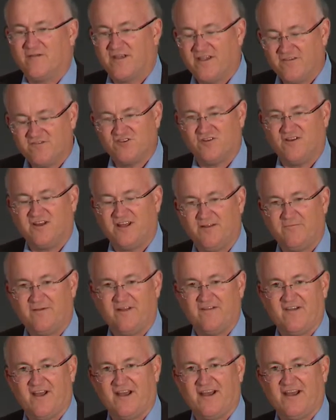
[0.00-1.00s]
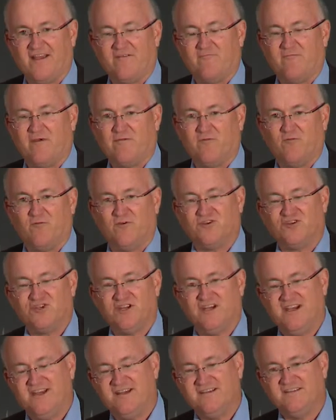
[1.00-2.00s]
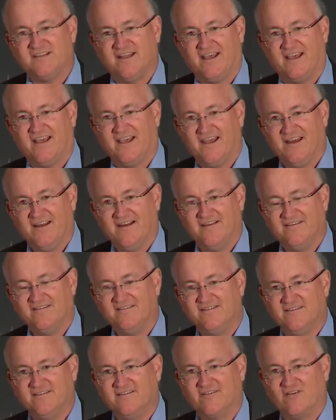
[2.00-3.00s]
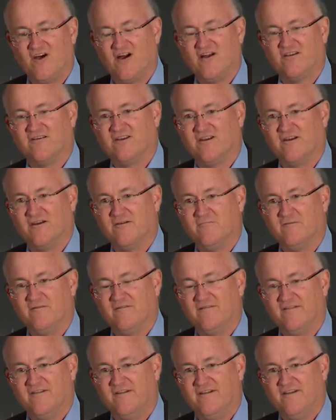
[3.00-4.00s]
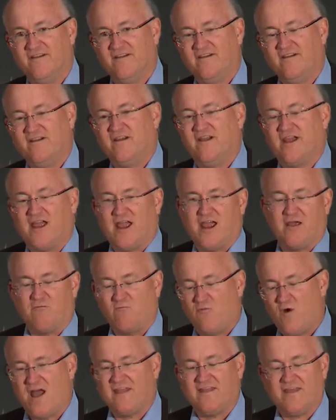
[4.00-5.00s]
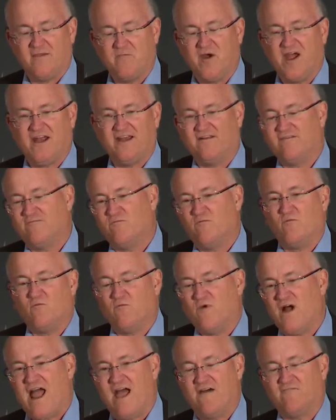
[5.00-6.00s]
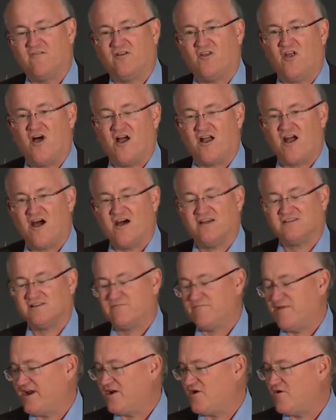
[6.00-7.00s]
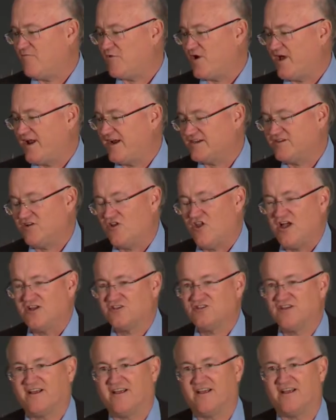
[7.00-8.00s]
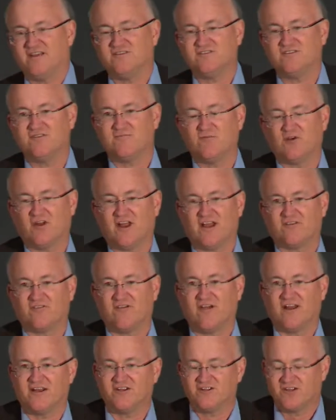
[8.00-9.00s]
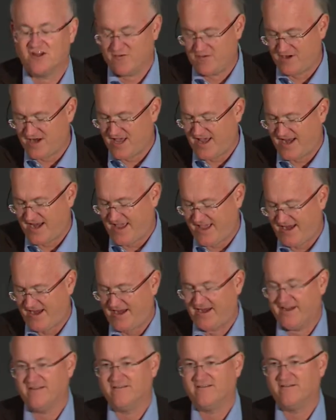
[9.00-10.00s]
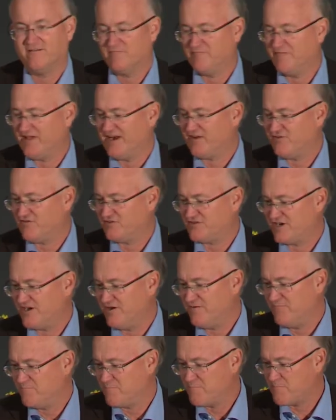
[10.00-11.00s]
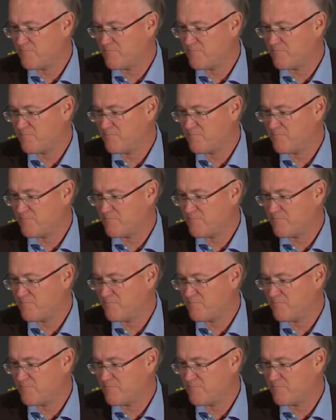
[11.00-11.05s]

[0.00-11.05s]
Gives you a little bit of idea of maybe where GE's thinking long term and why they might have it cause a medical product to launch at a consumer electronics show and not at a medical show.